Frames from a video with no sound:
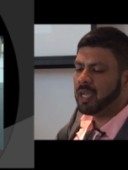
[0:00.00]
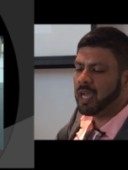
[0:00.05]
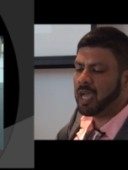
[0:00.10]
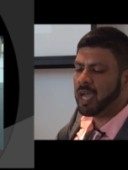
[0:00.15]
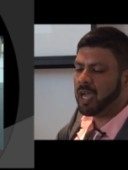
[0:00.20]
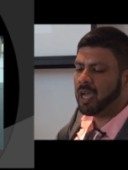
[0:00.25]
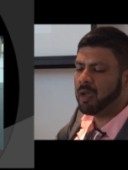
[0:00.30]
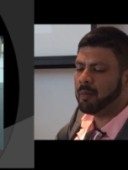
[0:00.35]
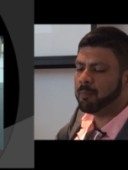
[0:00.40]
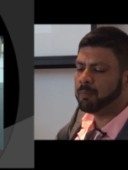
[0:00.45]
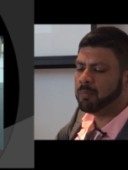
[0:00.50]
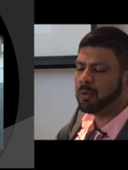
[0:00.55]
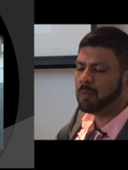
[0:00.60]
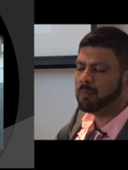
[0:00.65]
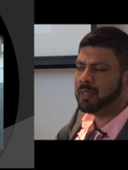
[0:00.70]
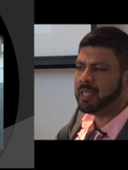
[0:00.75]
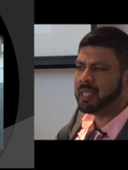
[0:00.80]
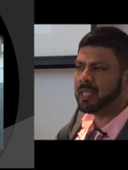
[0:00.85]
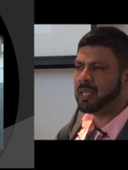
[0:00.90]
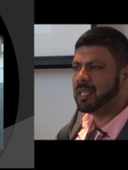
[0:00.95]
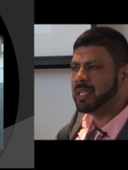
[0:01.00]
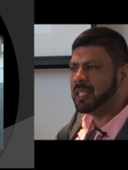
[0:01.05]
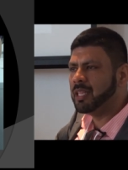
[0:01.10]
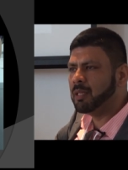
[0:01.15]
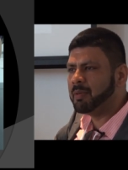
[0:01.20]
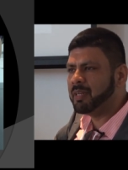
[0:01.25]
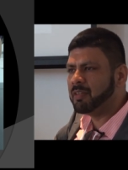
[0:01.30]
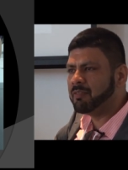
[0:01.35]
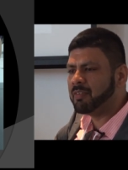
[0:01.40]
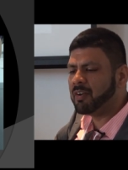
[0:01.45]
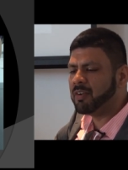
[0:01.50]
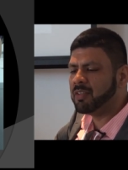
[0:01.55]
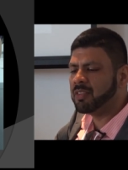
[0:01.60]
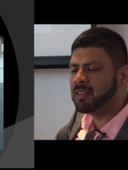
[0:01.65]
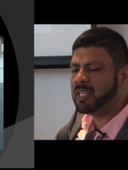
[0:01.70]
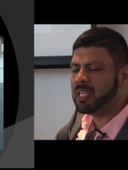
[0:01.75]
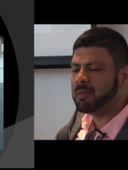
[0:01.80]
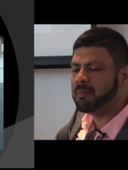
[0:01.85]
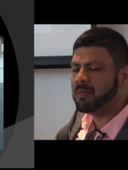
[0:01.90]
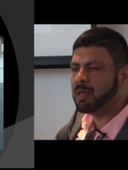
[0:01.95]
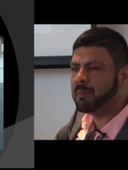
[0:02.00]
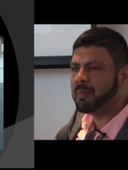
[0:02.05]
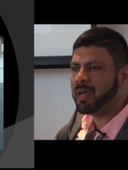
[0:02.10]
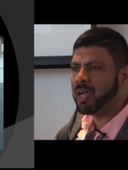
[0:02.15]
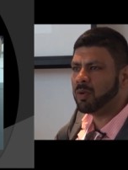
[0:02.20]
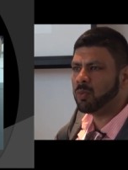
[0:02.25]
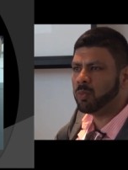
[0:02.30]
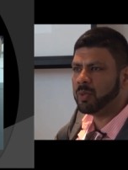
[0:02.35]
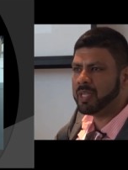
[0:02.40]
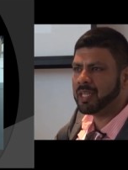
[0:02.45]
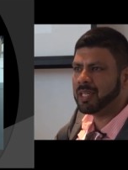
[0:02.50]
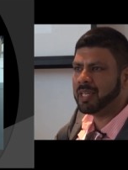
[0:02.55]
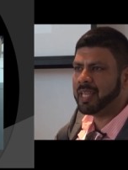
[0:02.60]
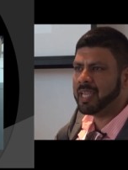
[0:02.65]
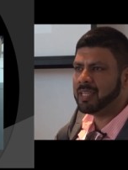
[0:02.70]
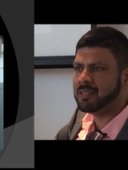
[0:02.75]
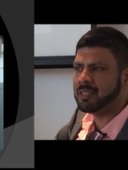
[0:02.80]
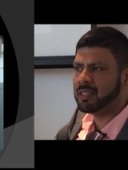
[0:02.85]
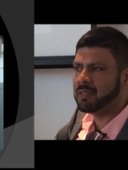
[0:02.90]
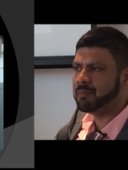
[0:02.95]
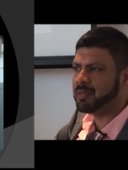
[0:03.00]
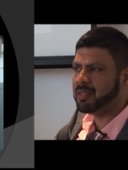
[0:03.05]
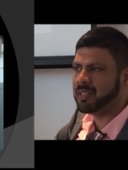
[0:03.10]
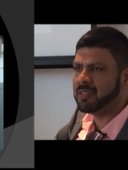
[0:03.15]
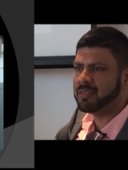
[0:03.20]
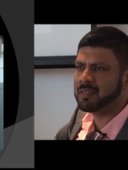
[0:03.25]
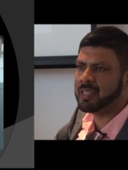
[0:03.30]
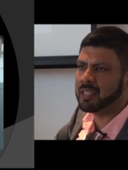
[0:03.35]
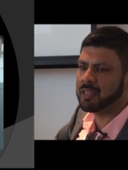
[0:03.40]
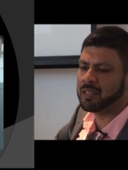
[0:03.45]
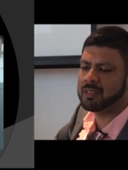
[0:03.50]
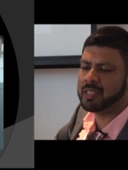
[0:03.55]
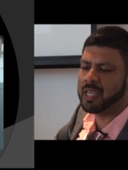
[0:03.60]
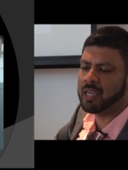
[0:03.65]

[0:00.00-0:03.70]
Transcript: Uh, probably a little bit of erythema about a week later, but this settled